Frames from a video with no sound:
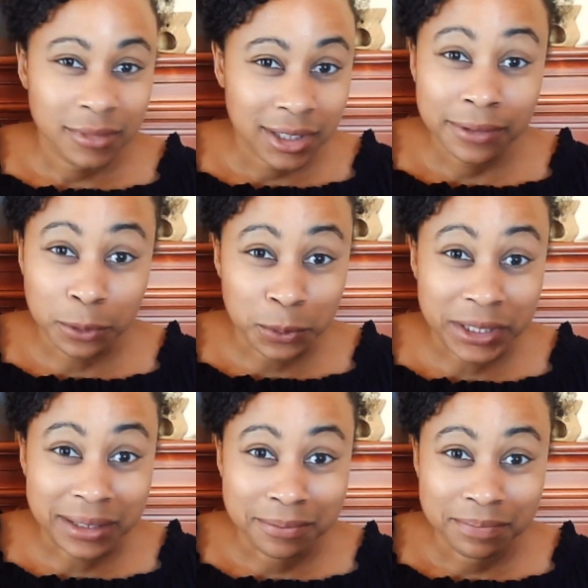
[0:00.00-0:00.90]
Give it a
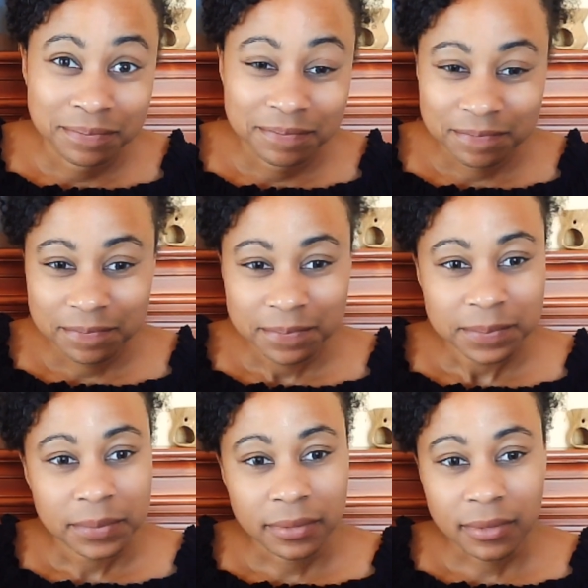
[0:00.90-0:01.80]
read.
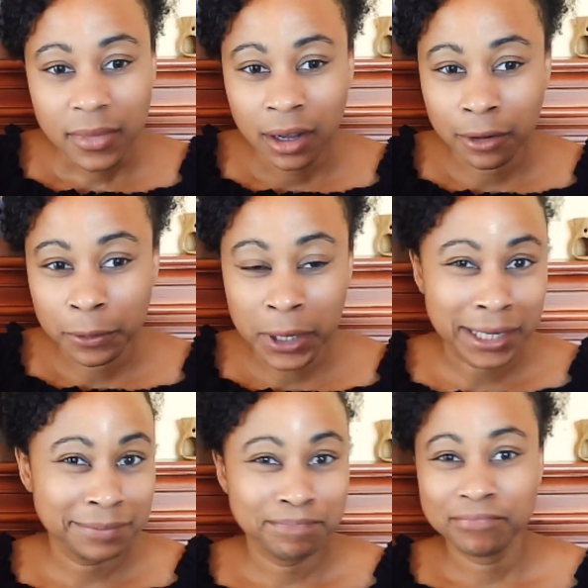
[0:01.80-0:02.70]
All
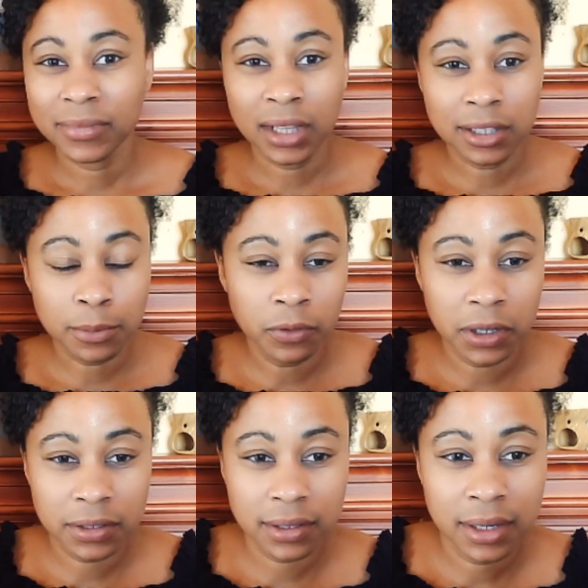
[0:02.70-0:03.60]
right, let's move
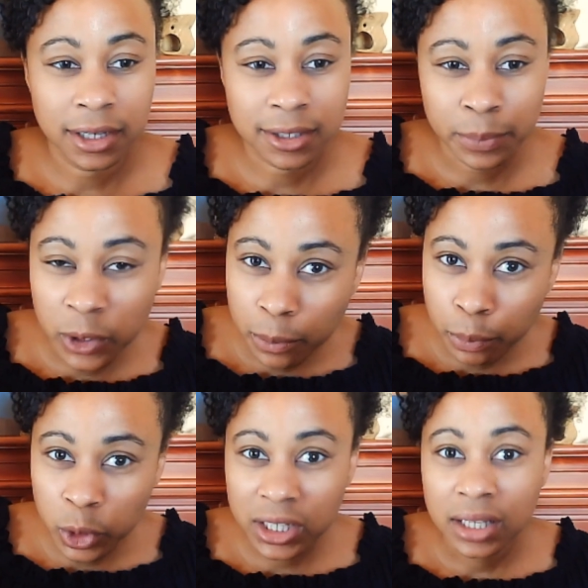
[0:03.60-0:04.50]
on to the next book.
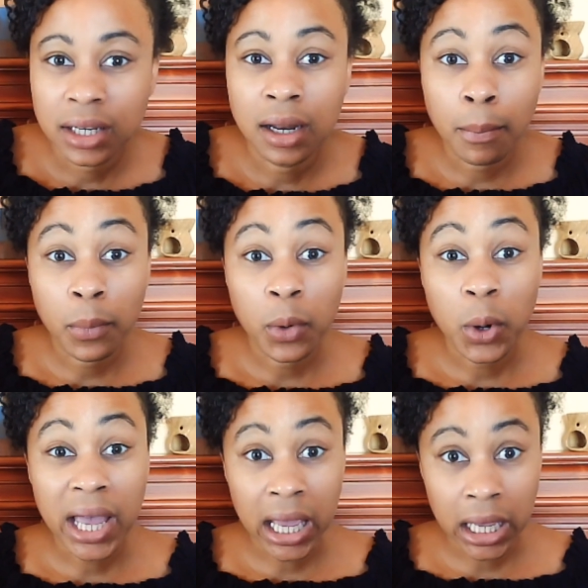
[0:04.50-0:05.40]
Book
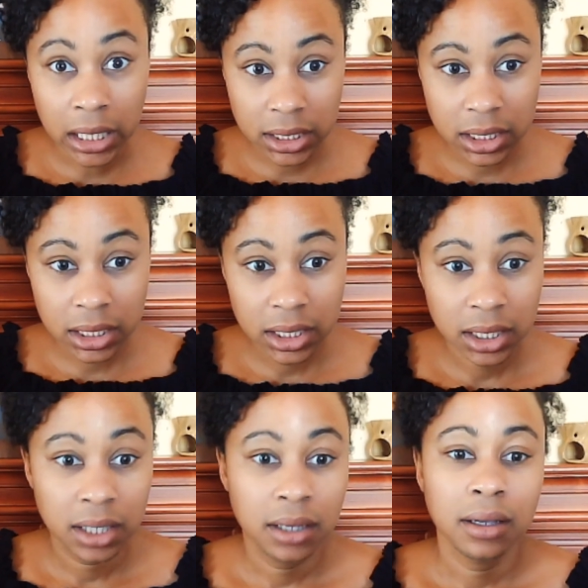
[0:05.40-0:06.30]
number 8.
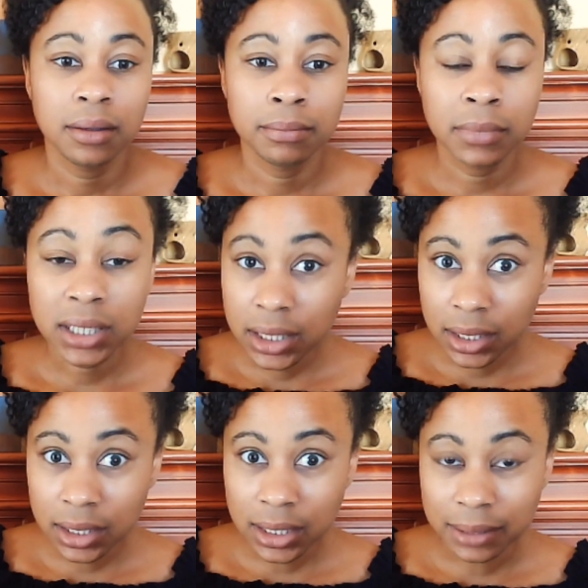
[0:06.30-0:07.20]
Money
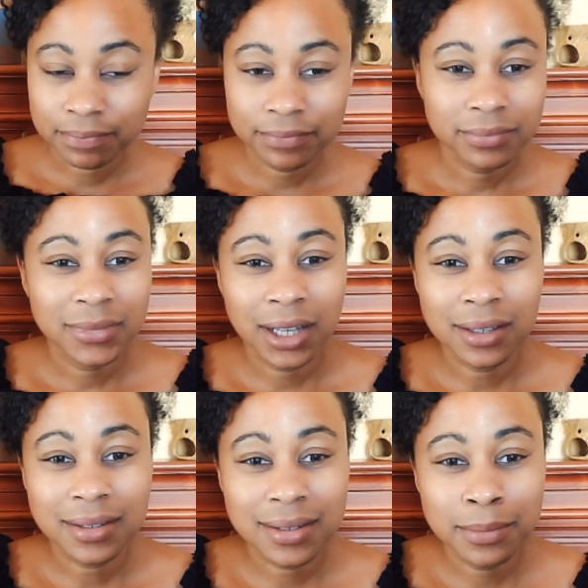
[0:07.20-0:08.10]
Honey,
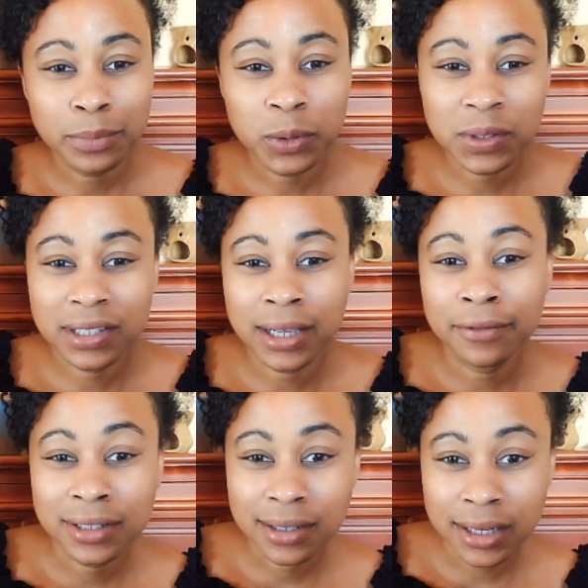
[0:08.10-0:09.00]
a simple
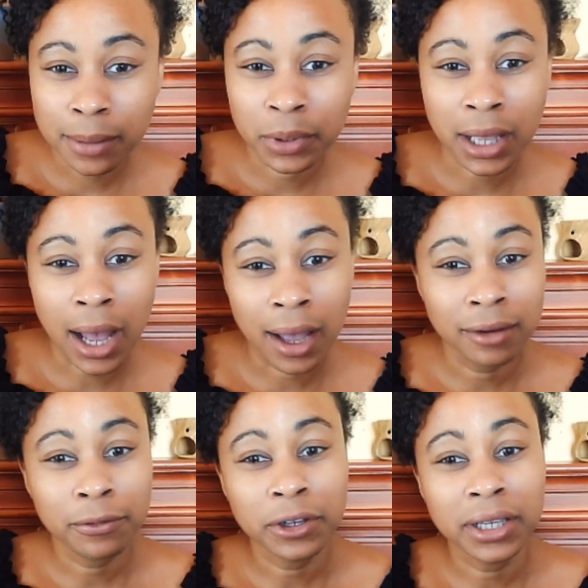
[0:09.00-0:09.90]
7-step
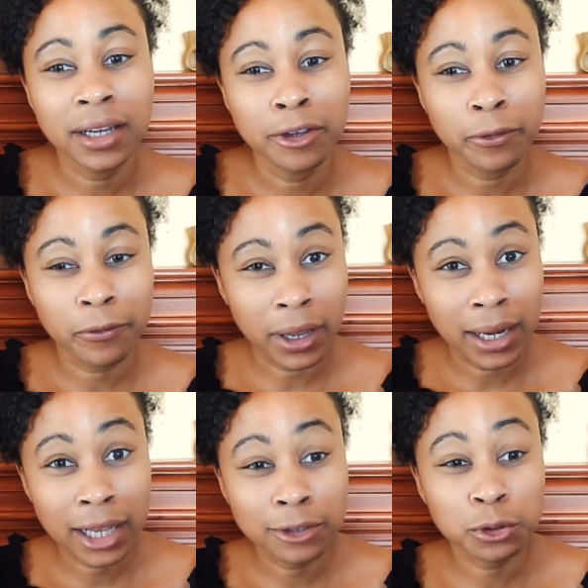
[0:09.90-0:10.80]
guide for getting your
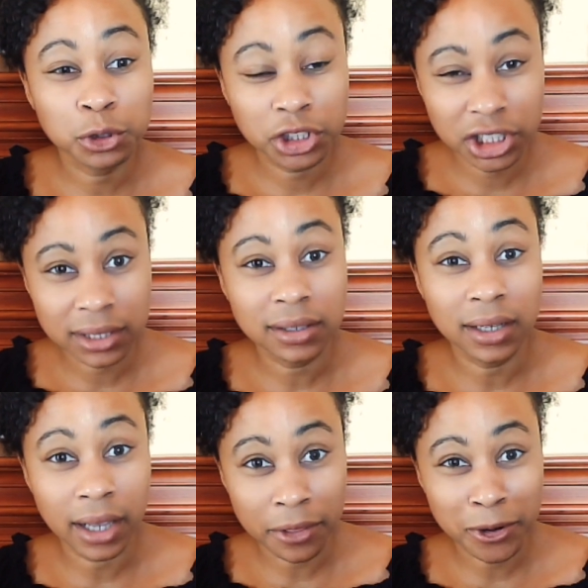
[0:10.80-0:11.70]
financial shit
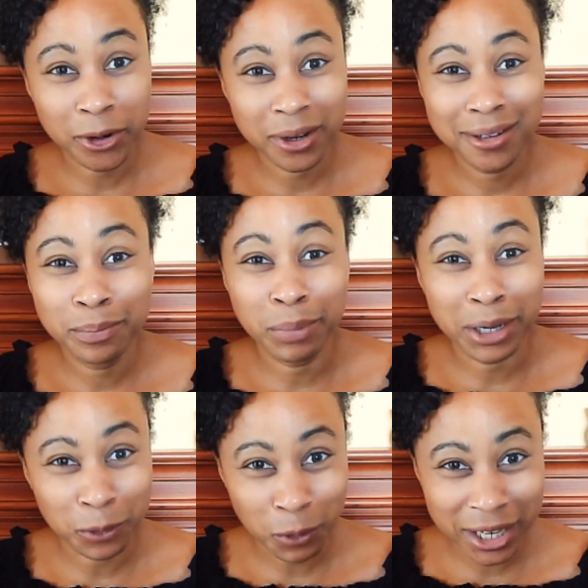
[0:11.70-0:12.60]
together
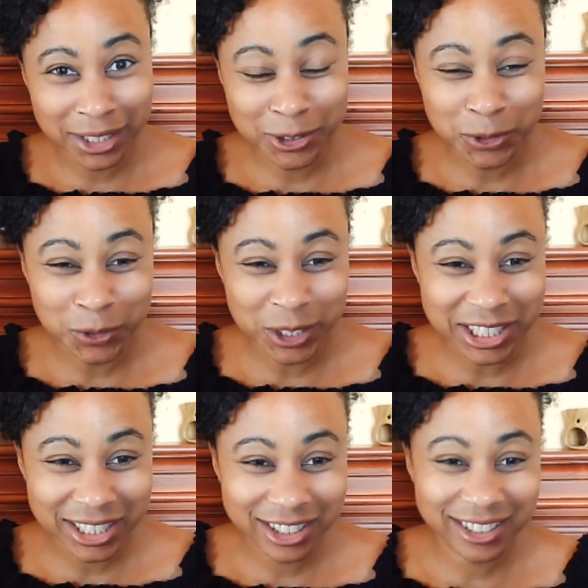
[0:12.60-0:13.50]
by Rachel
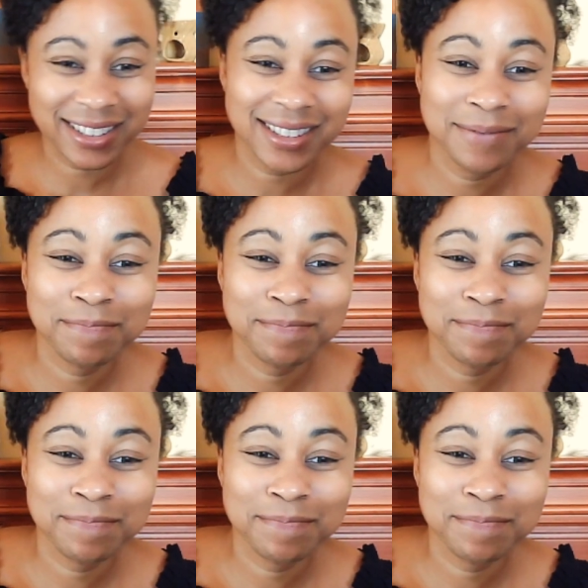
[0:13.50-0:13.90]
Richards.